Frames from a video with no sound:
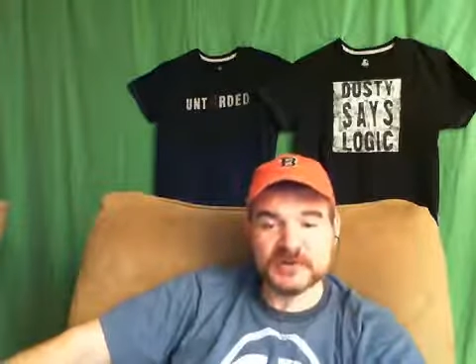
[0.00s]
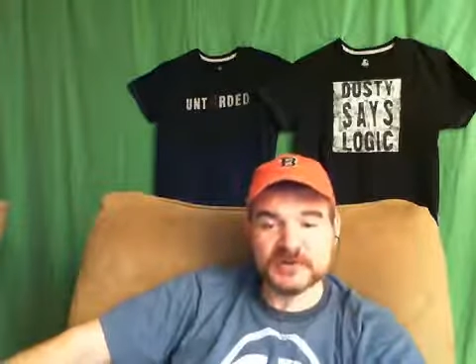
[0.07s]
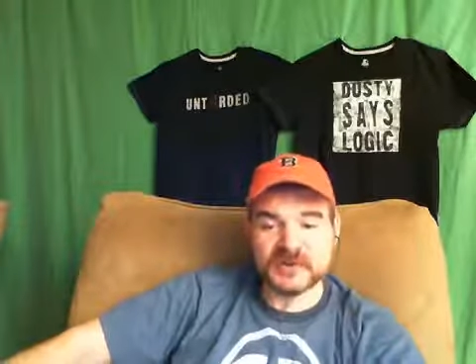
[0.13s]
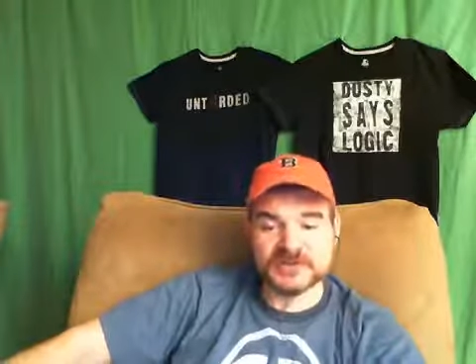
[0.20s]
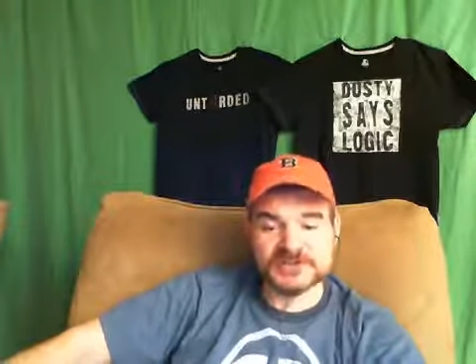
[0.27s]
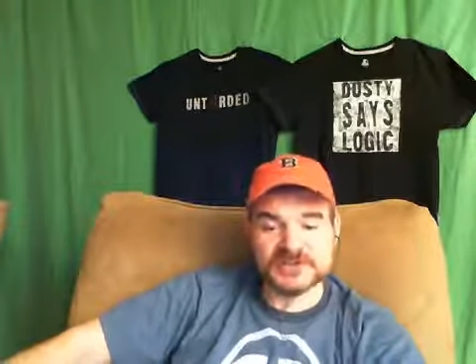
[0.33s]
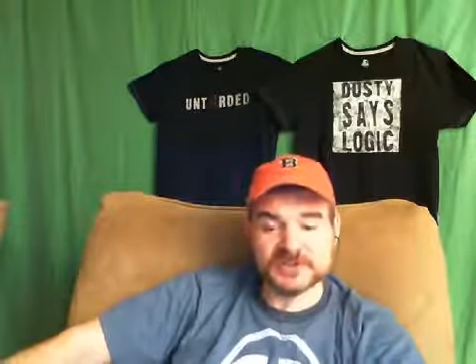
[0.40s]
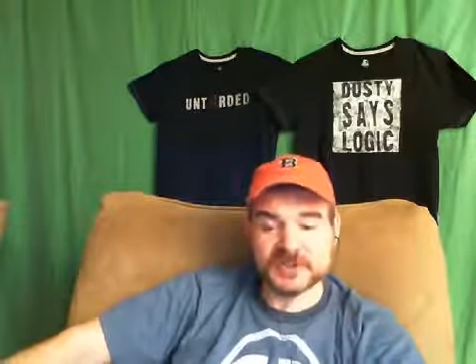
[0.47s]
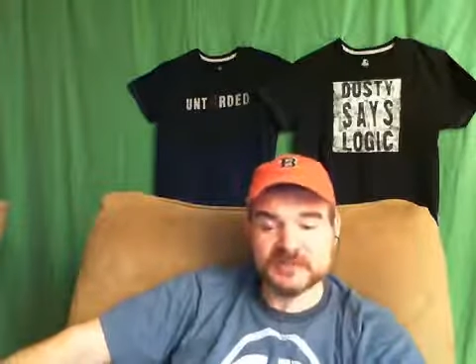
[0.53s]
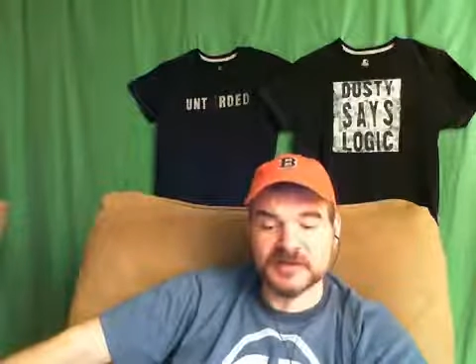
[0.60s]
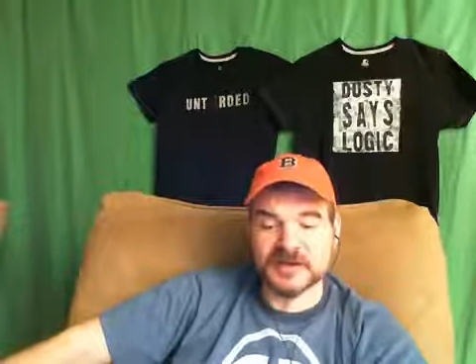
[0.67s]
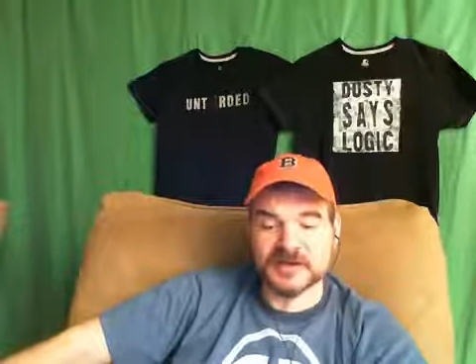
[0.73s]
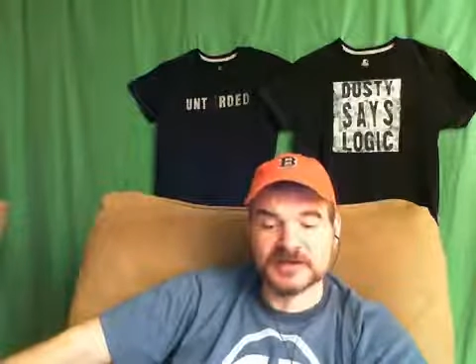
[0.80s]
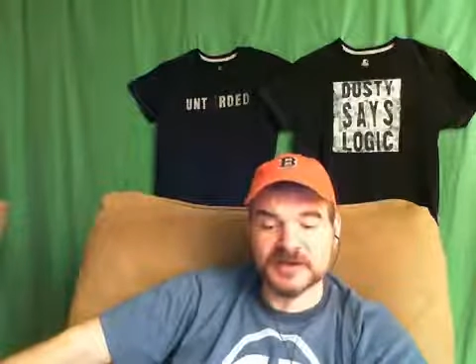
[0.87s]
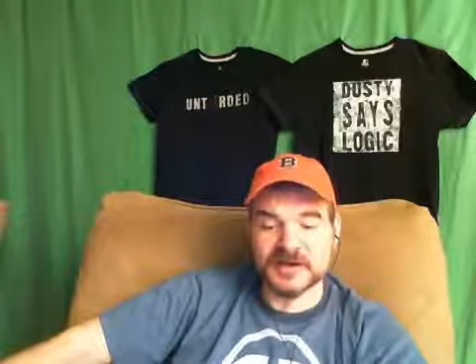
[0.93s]
then they're still going to
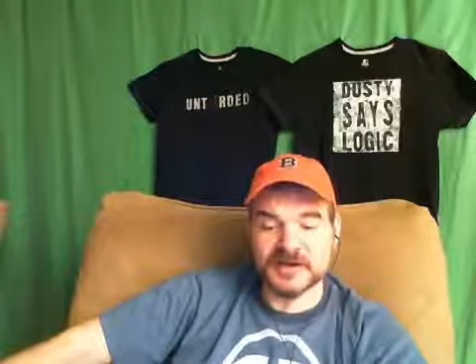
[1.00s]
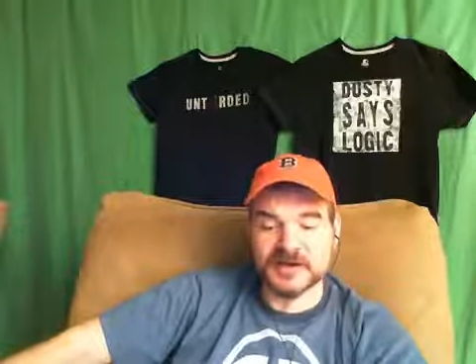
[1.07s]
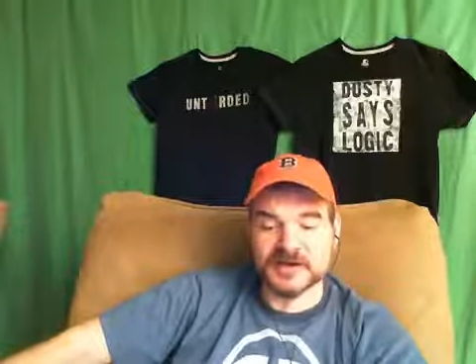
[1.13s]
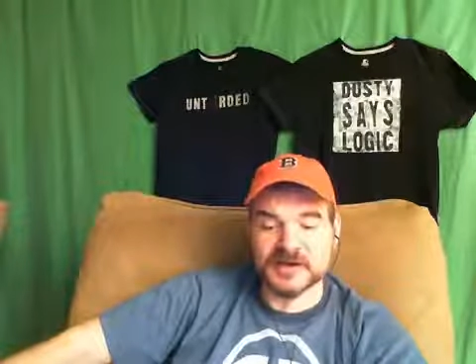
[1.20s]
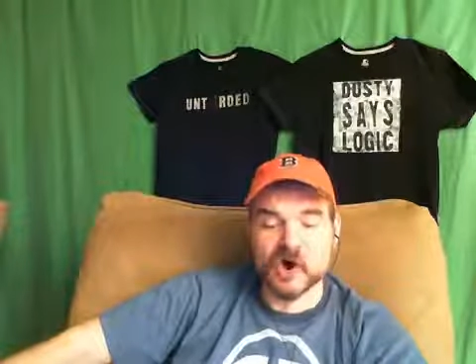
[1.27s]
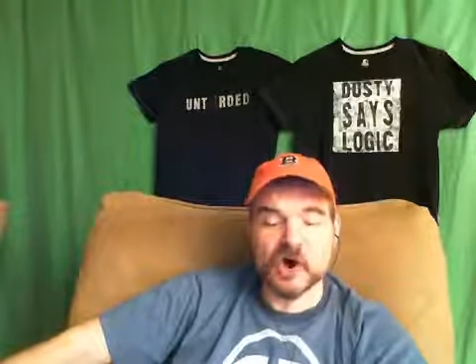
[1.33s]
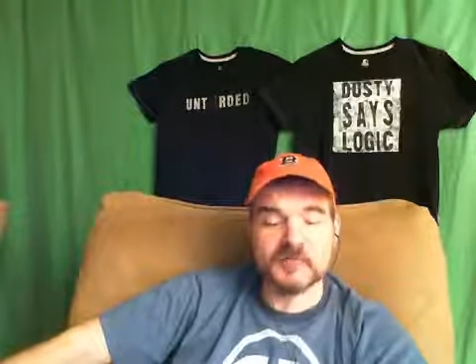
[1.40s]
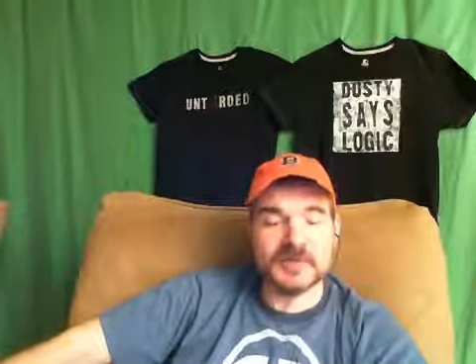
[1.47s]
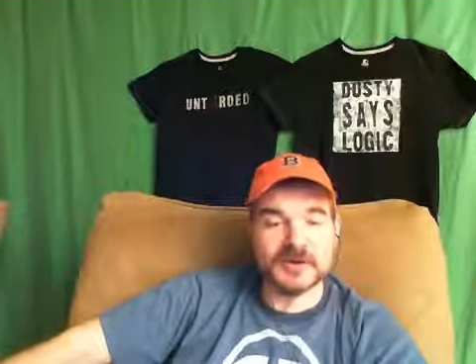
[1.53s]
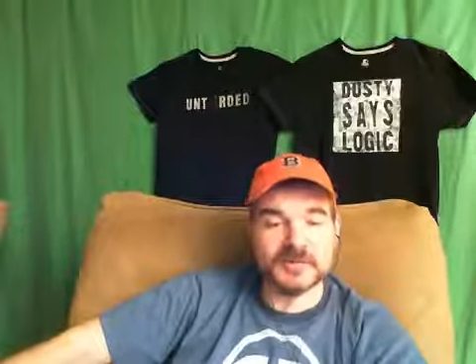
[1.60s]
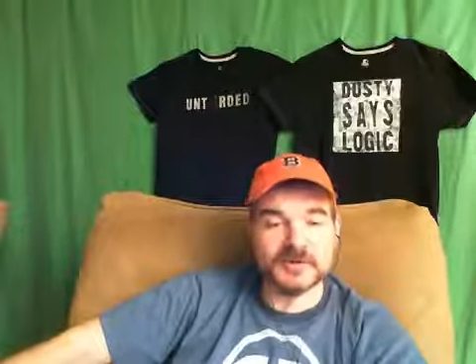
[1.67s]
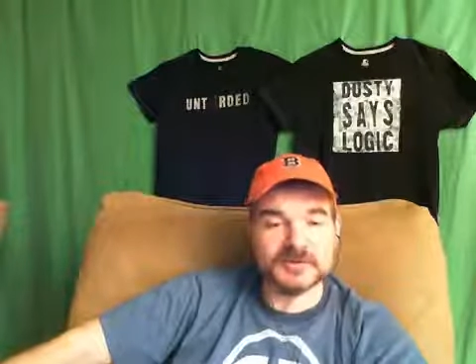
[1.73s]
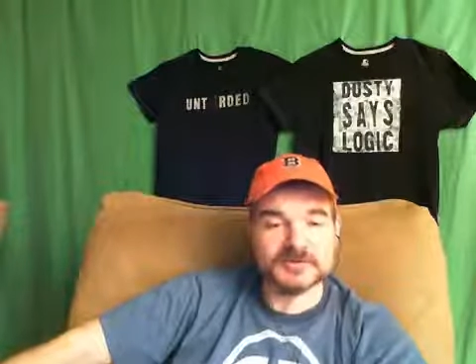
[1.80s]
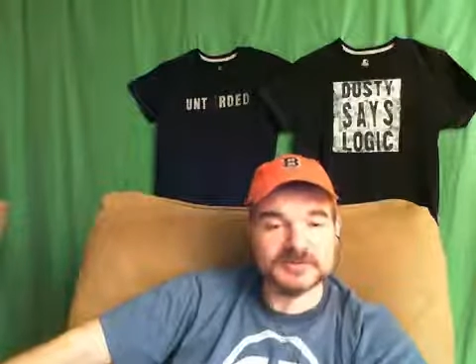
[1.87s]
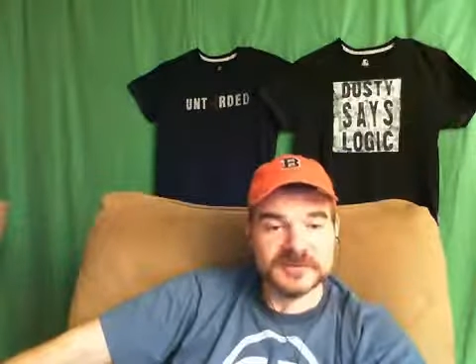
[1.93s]
be a cult
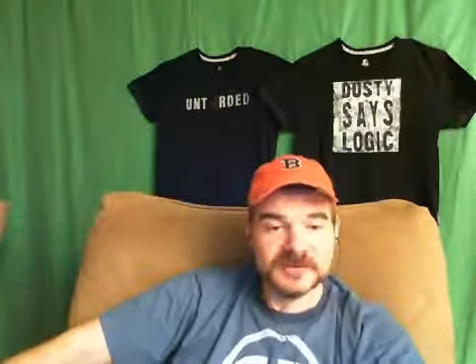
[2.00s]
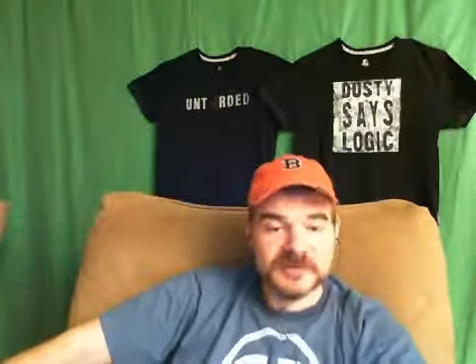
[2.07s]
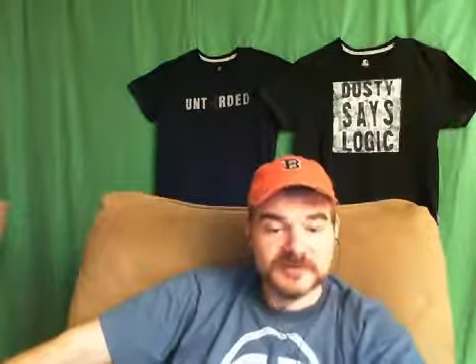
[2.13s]
member